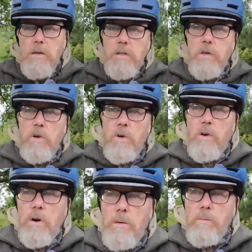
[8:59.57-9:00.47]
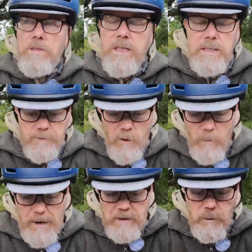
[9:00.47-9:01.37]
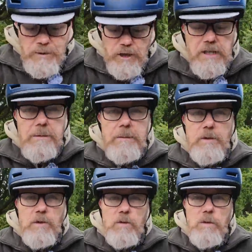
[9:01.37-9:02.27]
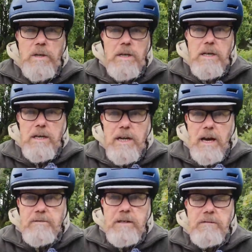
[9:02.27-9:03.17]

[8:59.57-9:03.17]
So 64 miles, so we just come up to, I've done